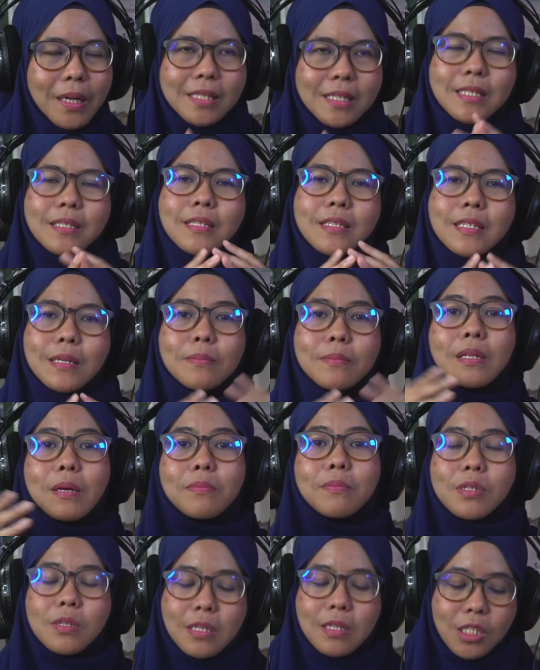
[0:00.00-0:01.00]

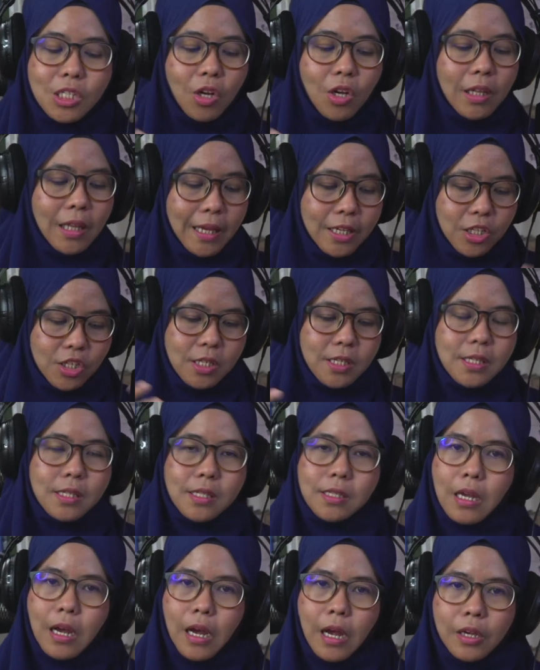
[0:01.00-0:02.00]
sometimes it's not like
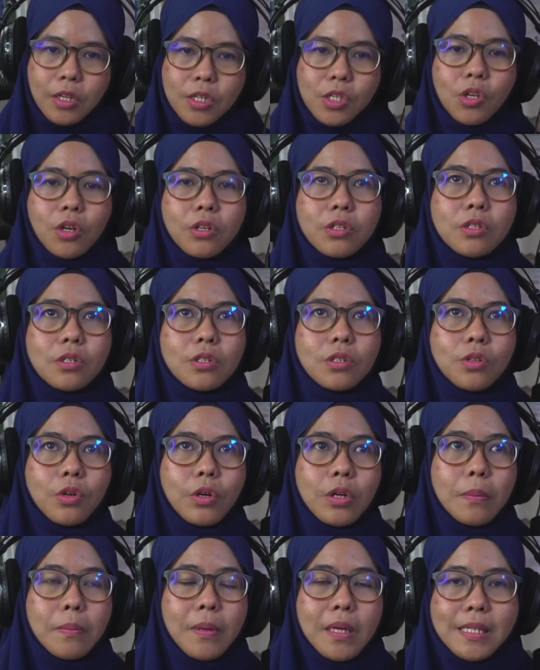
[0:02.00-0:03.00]
just it's not
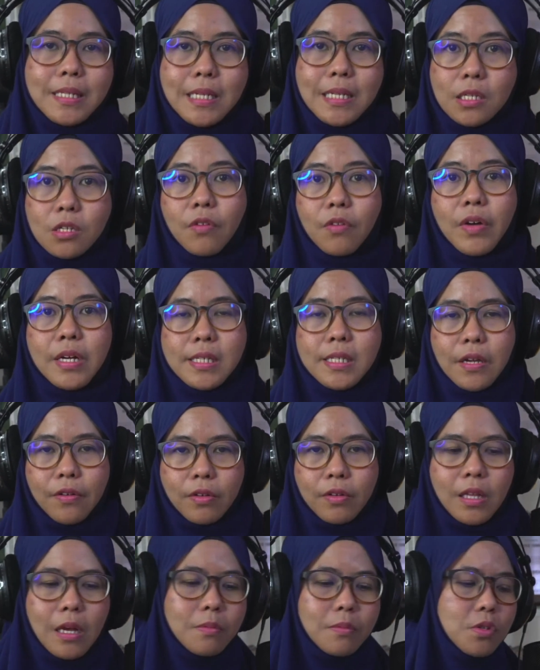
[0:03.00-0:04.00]
going to be six of us
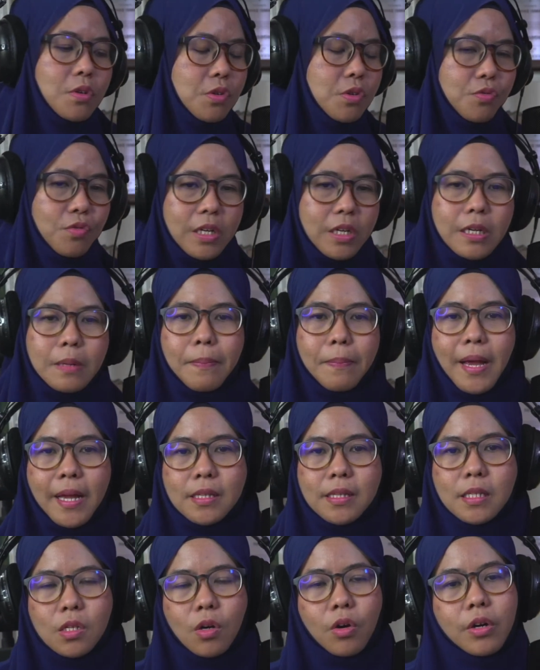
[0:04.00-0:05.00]
every time, so it really
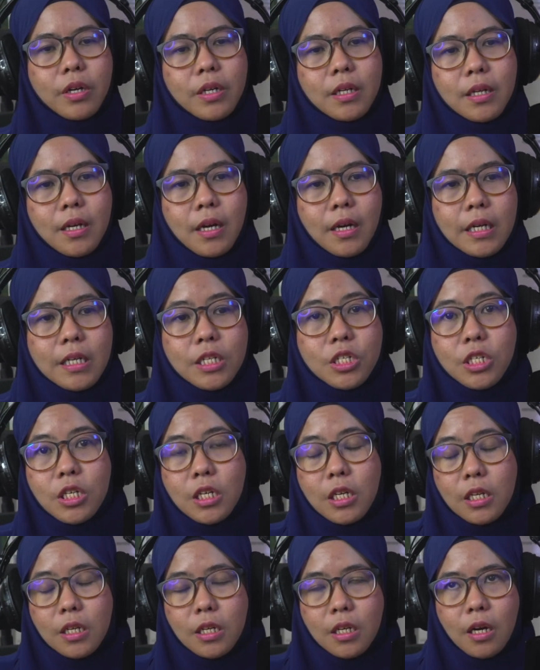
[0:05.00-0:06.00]
depends on each
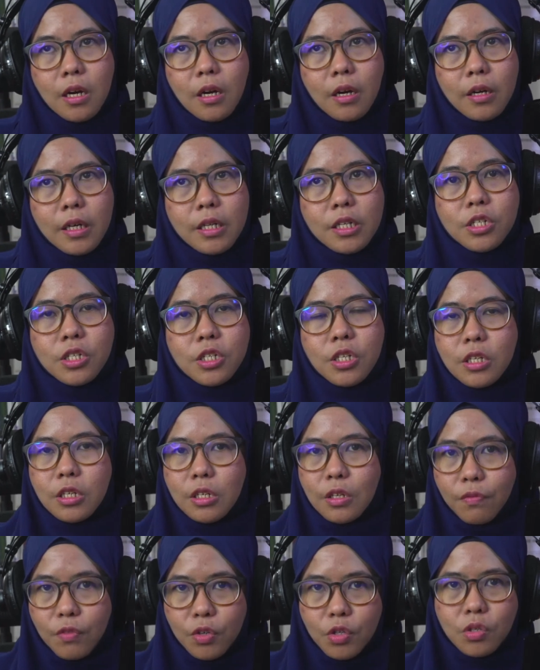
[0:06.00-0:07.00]

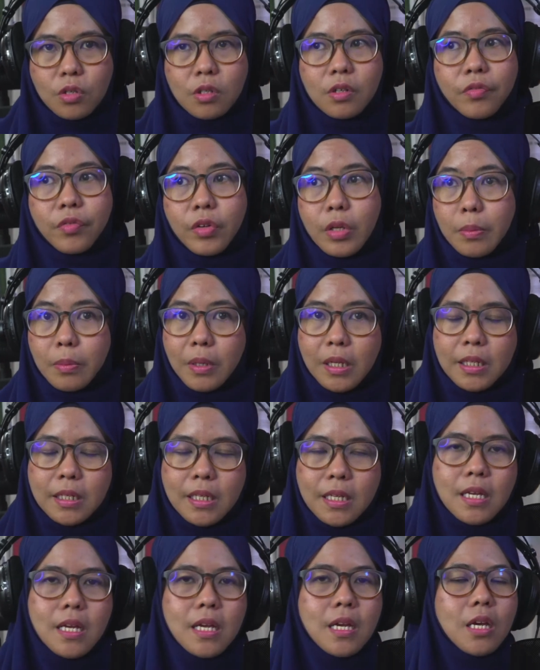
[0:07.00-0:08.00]
individual
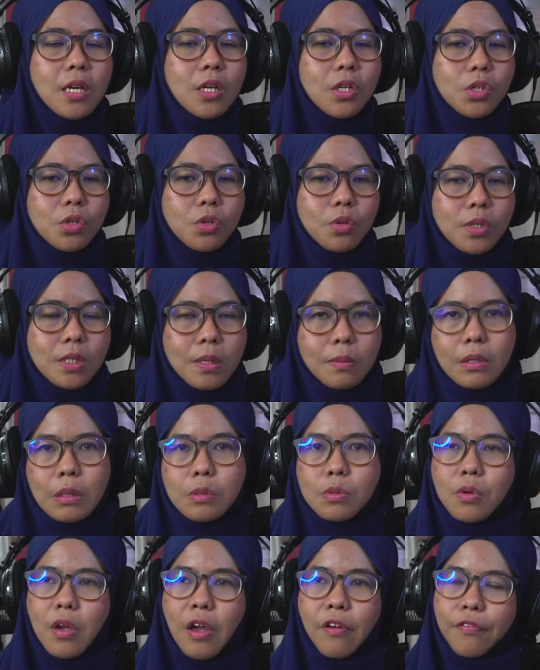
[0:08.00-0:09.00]
availability. So
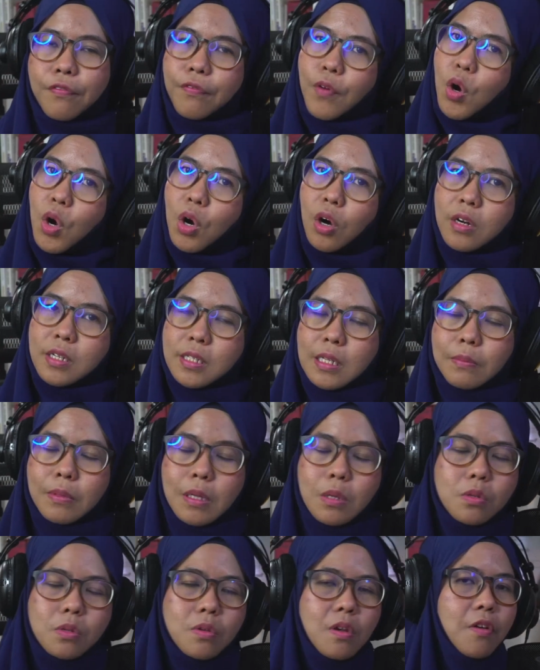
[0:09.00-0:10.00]
sometimes we have four,
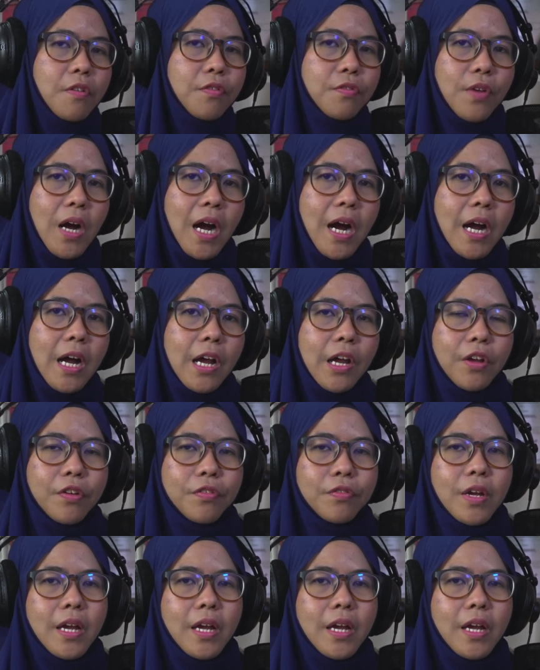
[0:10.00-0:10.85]
sometimes we have five.